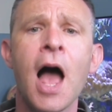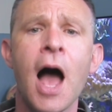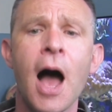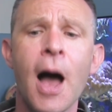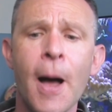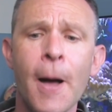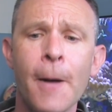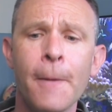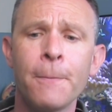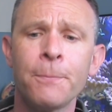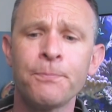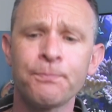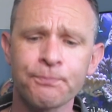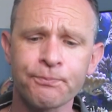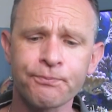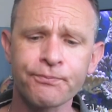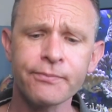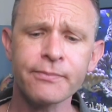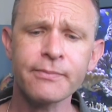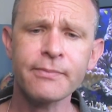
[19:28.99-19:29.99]

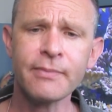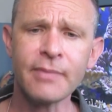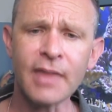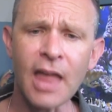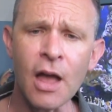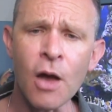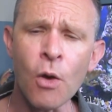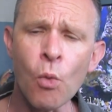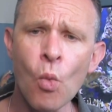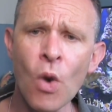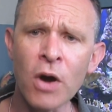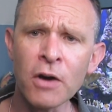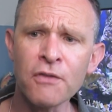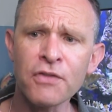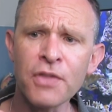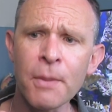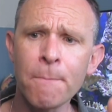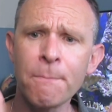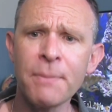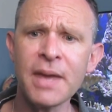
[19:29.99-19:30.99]
One of
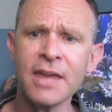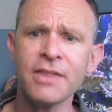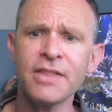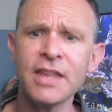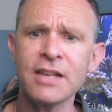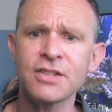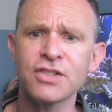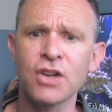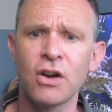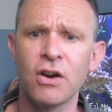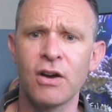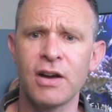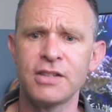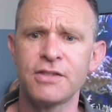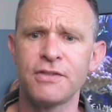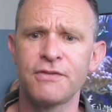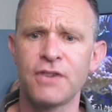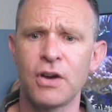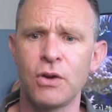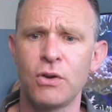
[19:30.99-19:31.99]
the big things I like
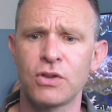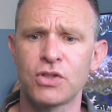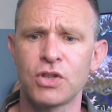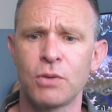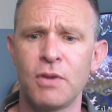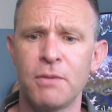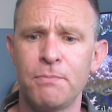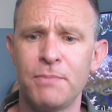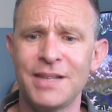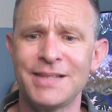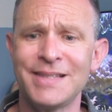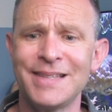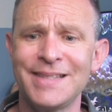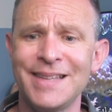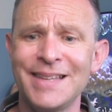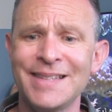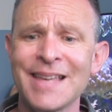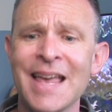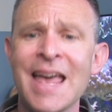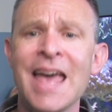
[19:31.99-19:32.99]
to focus on with
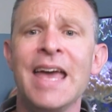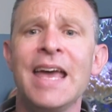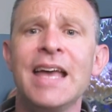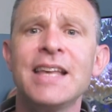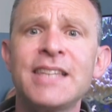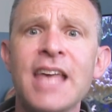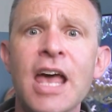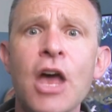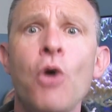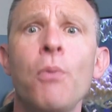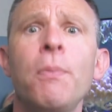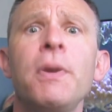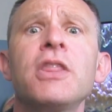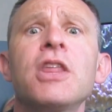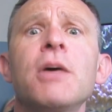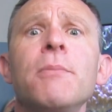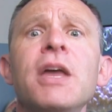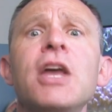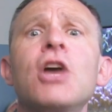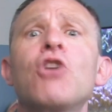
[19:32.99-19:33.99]
businesses is helping
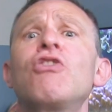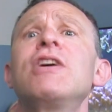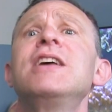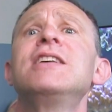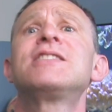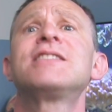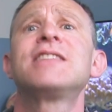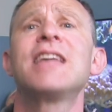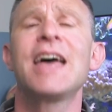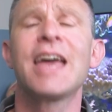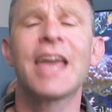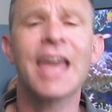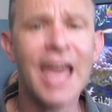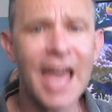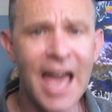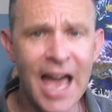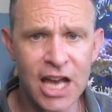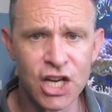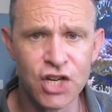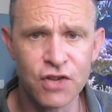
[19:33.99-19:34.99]
them increase their
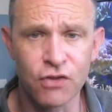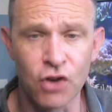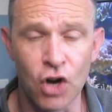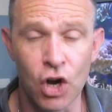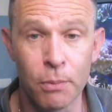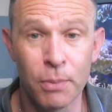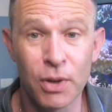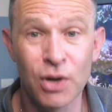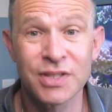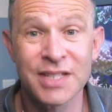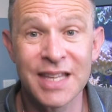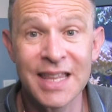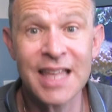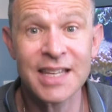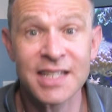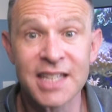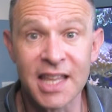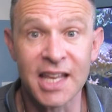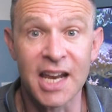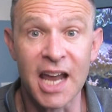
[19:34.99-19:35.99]
cash flow, because at the
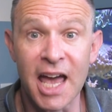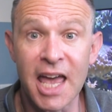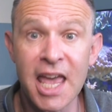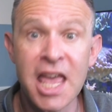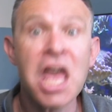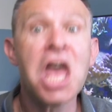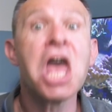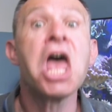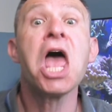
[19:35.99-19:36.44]
end of the day,